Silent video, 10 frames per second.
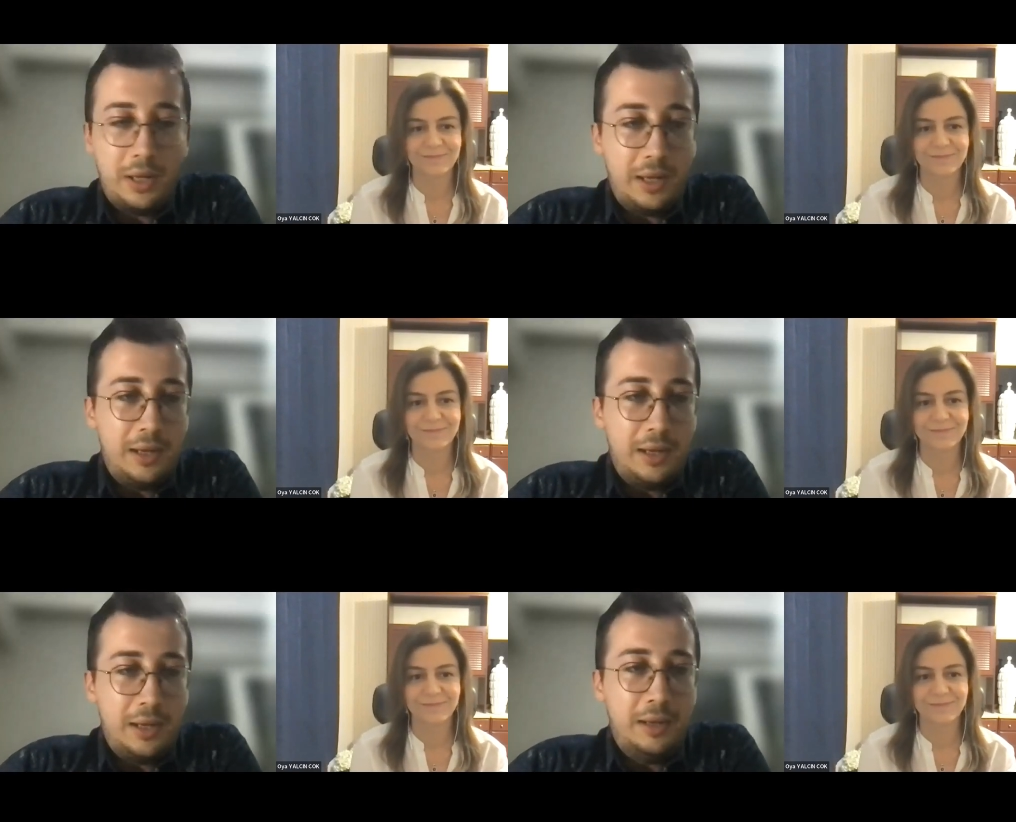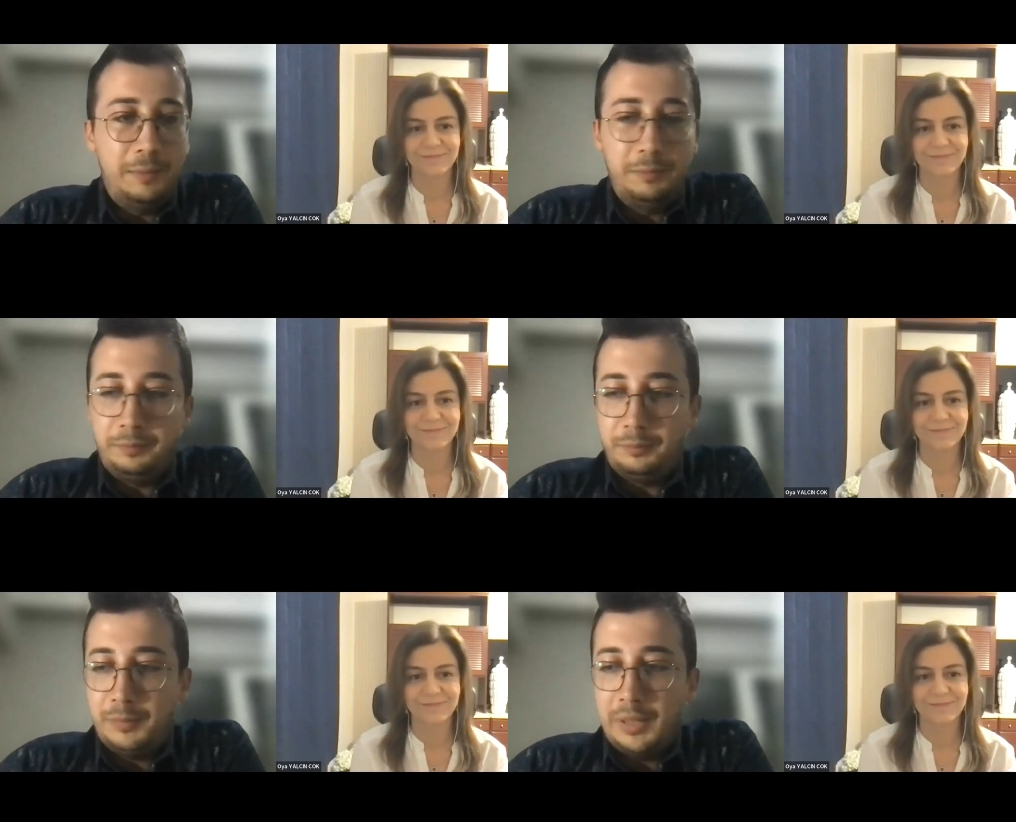Speaker 1: So
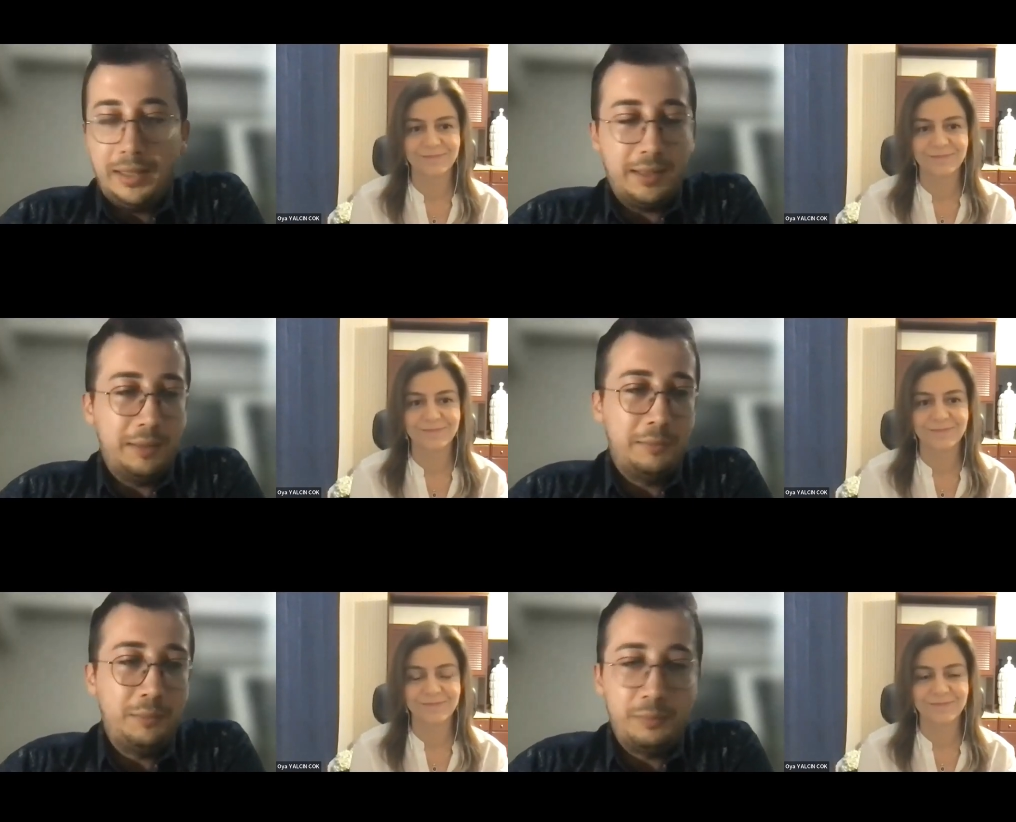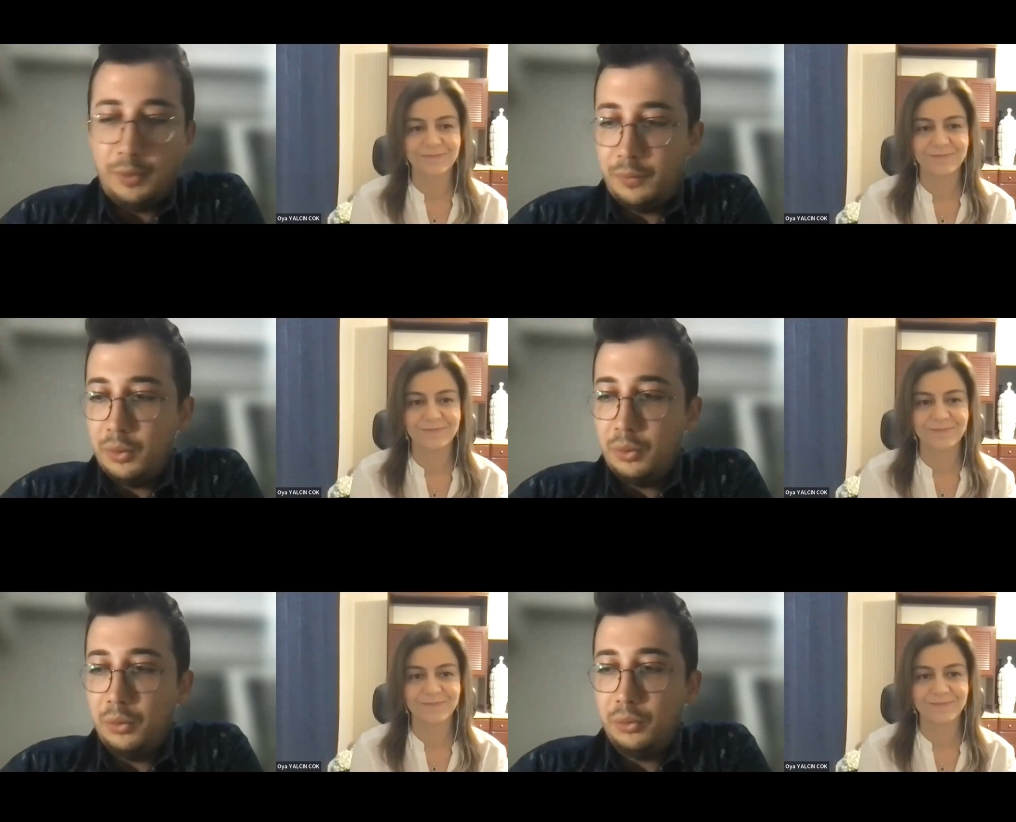um, please,
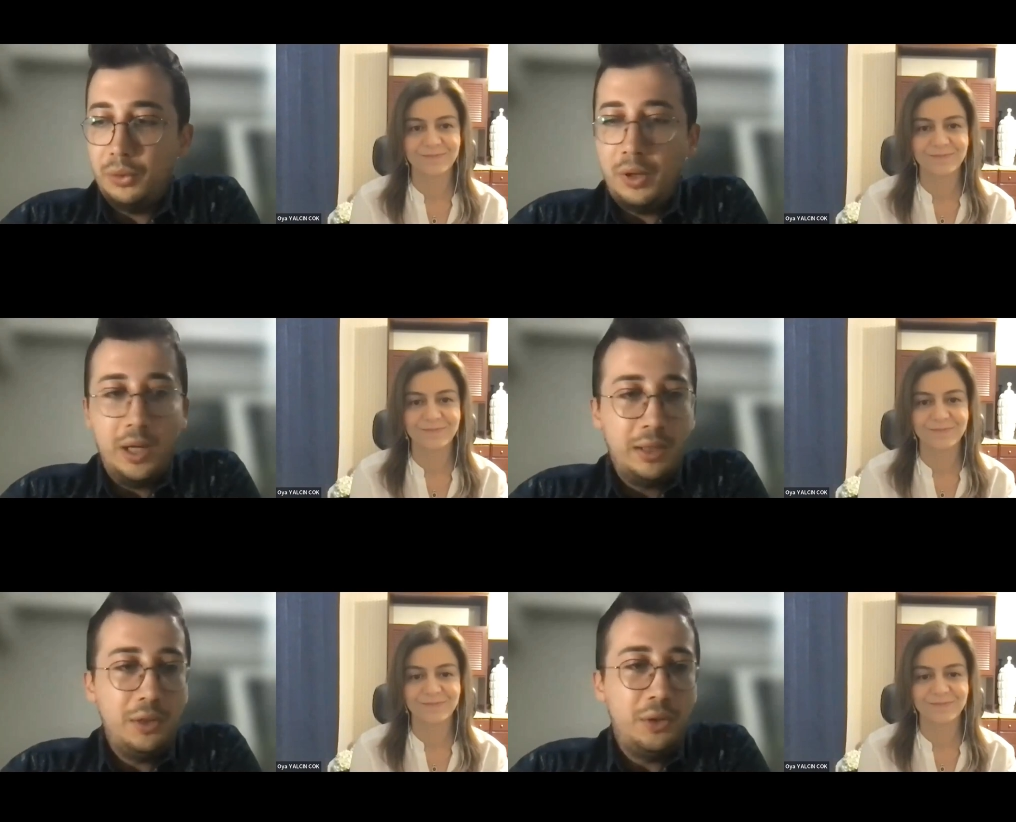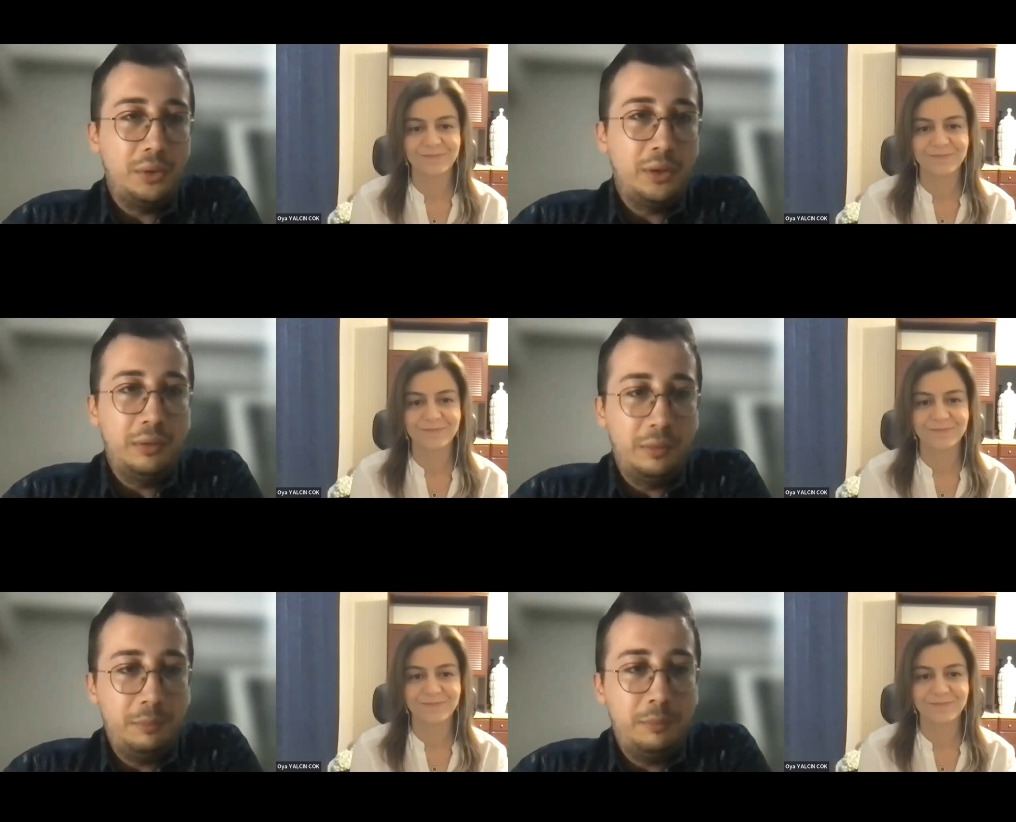Professor Dr. Oya
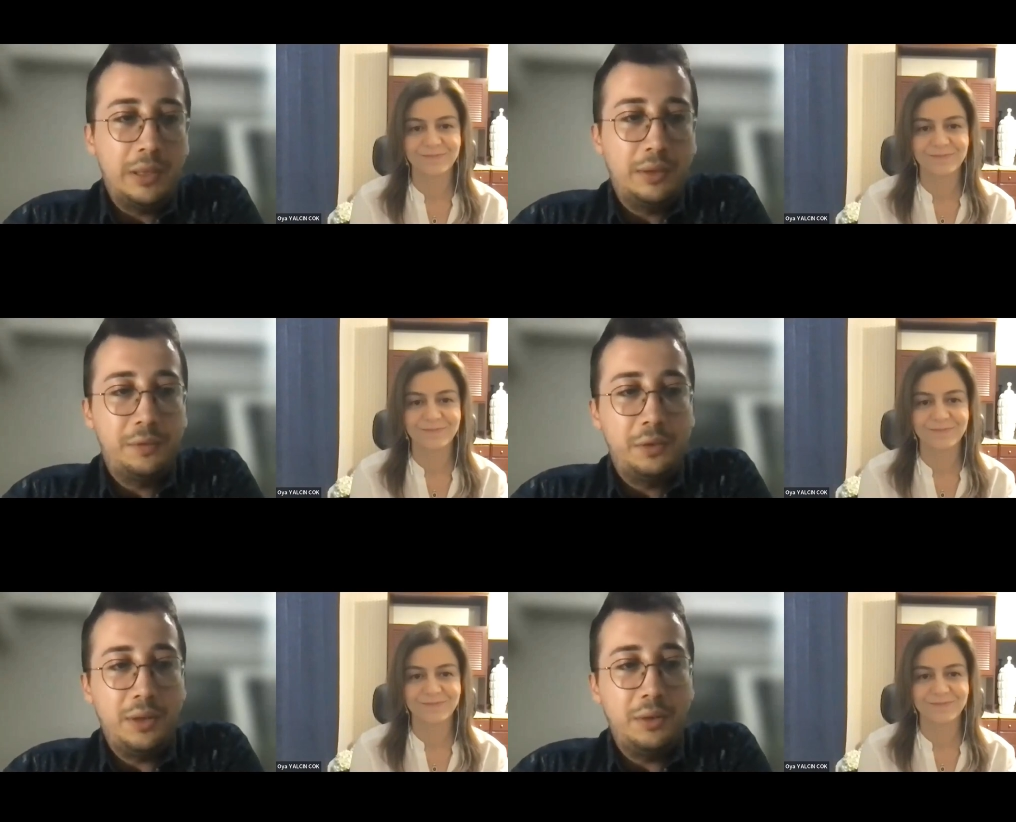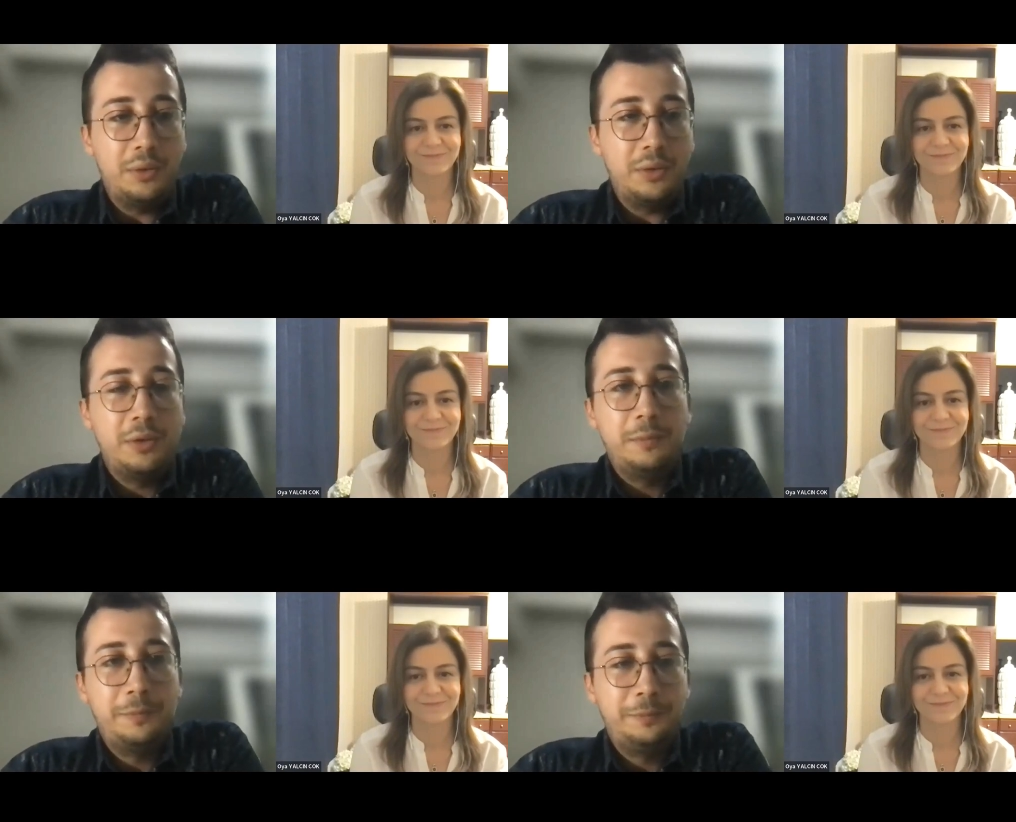Yalçın Çok, the
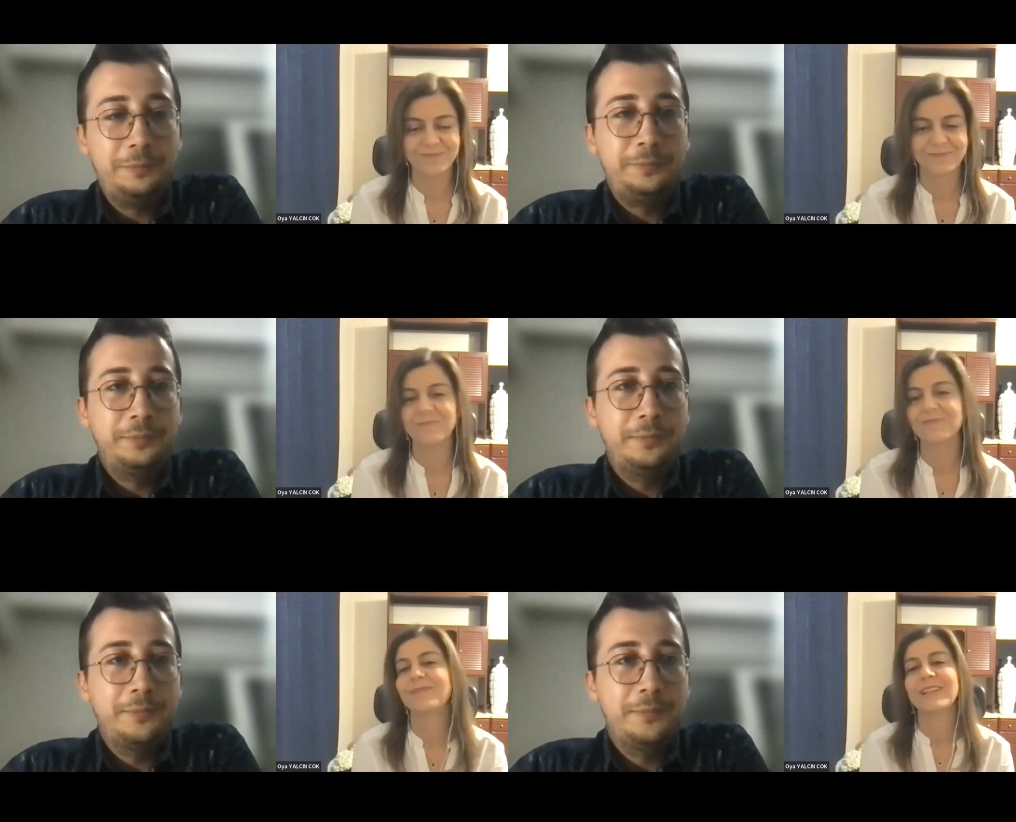microphone is yours.